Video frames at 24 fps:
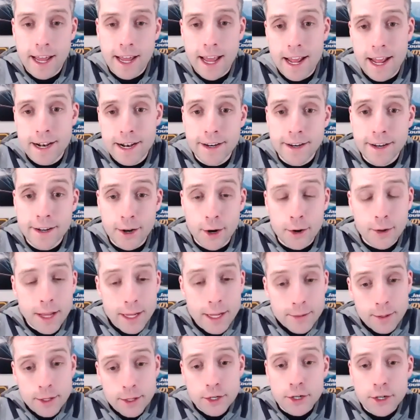And, you know, that's
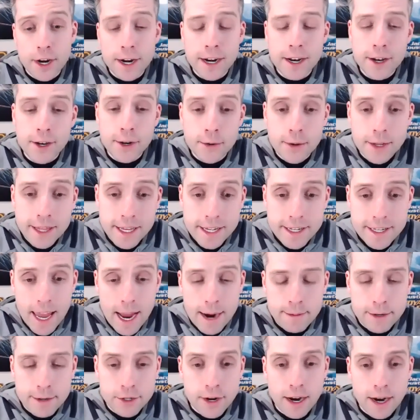what you're trying to do with these
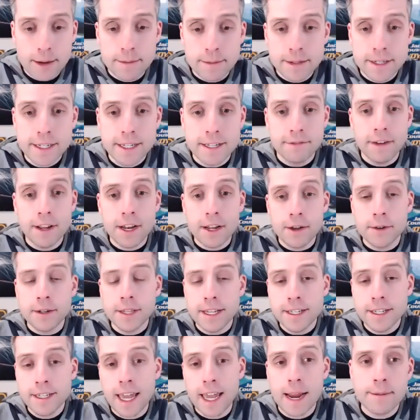camera traps, these video and
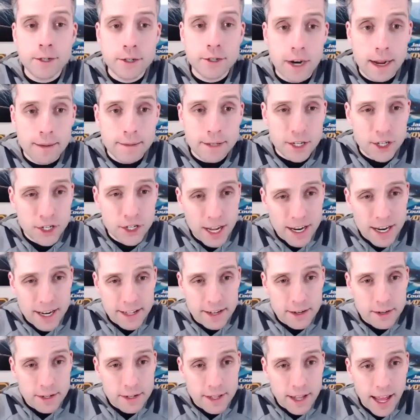these camera traps, is shed a
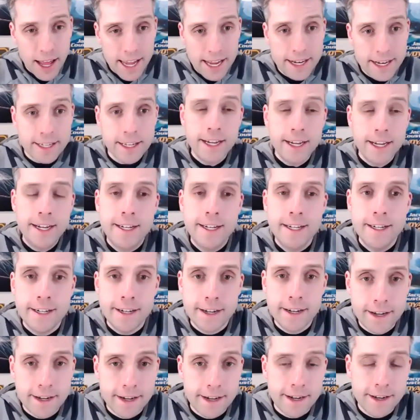little light uh,
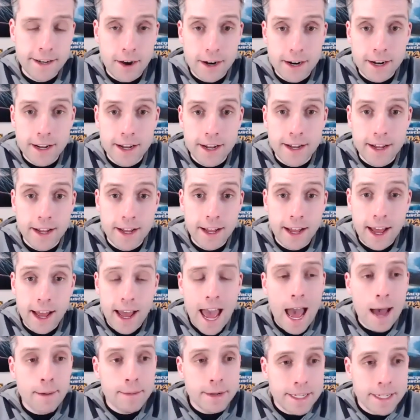on a, a
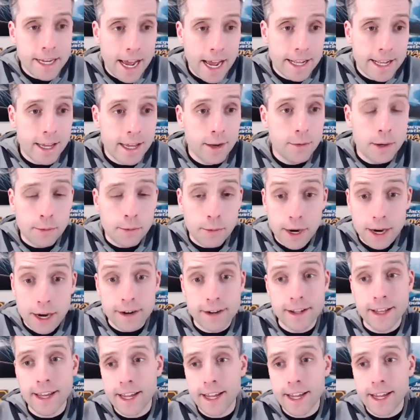habitat that we rarely